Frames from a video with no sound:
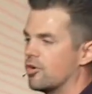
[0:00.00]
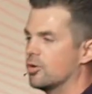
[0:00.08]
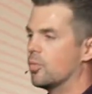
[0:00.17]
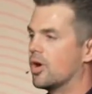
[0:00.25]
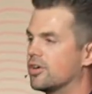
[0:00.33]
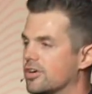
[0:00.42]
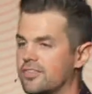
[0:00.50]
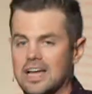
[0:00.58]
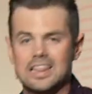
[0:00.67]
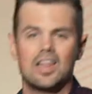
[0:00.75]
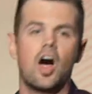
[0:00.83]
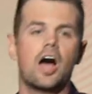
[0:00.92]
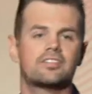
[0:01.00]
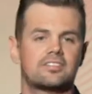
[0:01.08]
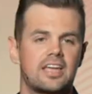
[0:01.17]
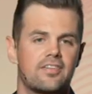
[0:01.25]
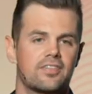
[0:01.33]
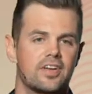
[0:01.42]
room, wonder if I lost
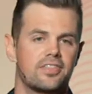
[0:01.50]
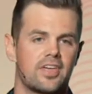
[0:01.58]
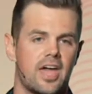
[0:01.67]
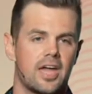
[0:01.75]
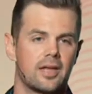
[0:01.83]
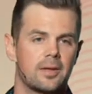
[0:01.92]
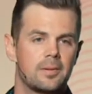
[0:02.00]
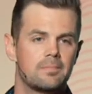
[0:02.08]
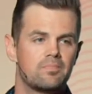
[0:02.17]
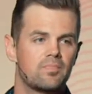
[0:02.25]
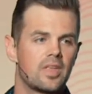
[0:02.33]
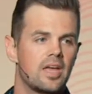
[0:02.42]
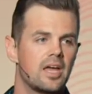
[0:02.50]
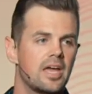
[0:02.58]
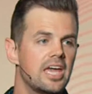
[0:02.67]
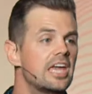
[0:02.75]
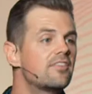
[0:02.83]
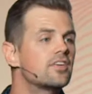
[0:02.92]
everything.
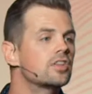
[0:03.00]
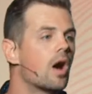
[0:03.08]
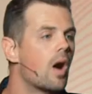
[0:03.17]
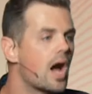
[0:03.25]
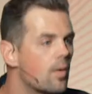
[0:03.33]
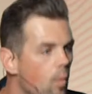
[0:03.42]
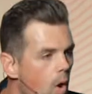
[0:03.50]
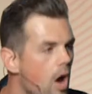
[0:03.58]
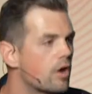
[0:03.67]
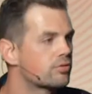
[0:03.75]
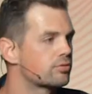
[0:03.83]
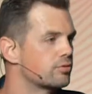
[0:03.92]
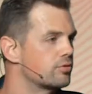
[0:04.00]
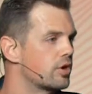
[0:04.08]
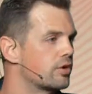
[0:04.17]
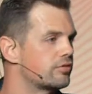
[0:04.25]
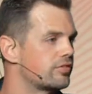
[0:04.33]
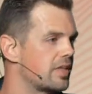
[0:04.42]
Even though I walk through
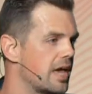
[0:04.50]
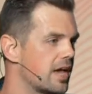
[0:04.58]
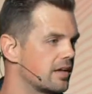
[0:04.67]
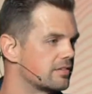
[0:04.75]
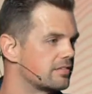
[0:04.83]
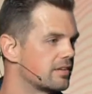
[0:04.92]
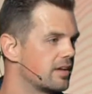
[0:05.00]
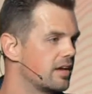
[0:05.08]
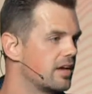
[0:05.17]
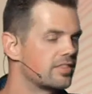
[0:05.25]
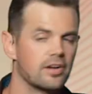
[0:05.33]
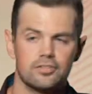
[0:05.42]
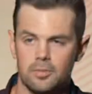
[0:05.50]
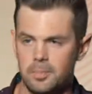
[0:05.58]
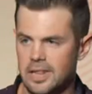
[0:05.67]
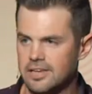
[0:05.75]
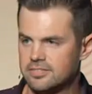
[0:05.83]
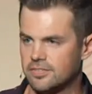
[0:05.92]
those things, there is a
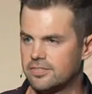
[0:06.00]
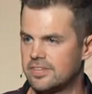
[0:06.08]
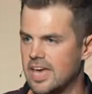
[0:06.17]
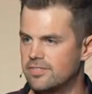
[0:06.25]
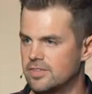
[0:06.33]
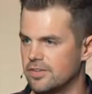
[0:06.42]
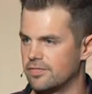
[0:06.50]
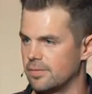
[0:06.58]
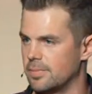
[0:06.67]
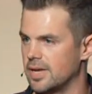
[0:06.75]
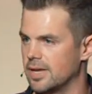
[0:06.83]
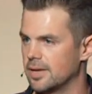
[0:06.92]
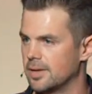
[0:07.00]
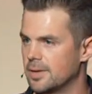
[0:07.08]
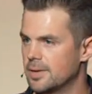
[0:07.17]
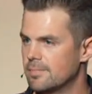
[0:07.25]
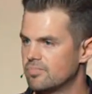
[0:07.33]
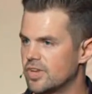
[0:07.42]
place of safety for me.
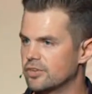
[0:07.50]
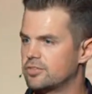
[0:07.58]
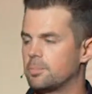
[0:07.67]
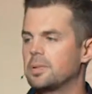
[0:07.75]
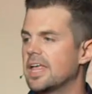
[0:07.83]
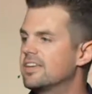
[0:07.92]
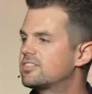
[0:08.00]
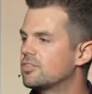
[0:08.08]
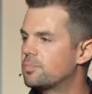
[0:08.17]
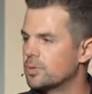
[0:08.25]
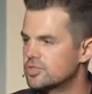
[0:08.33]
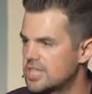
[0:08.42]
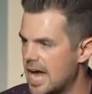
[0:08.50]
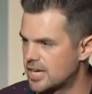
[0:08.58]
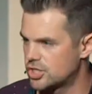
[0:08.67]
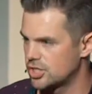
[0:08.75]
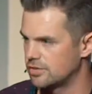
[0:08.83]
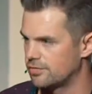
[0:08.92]
There's a place of
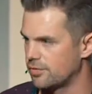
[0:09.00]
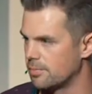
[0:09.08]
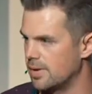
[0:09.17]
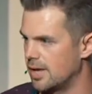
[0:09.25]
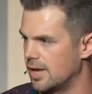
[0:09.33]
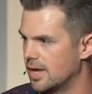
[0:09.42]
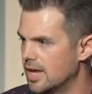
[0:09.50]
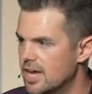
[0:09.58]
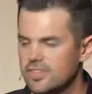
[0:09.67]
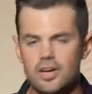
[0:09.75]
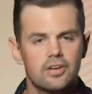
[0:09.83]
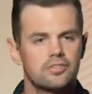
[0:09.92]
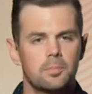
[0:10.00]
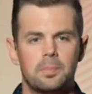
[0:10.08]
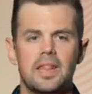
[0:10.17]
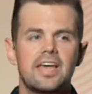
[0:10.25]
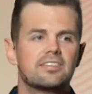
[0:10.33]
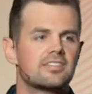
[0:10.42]
protection for me. There is a
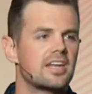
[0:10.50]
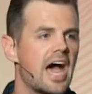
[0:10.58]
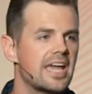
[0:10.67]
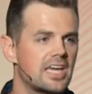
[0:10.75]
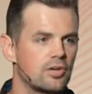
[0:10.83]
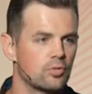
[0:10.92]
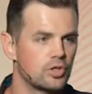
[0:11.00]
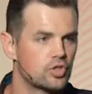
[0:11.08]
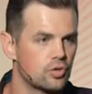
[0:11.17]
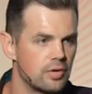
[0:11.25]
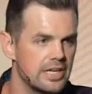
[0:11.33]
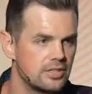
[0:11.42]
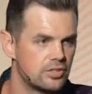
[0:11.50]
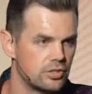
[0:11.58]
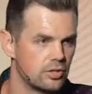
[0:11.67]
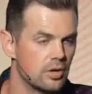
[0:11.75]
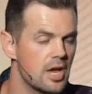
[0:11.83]
place that I can retreat to.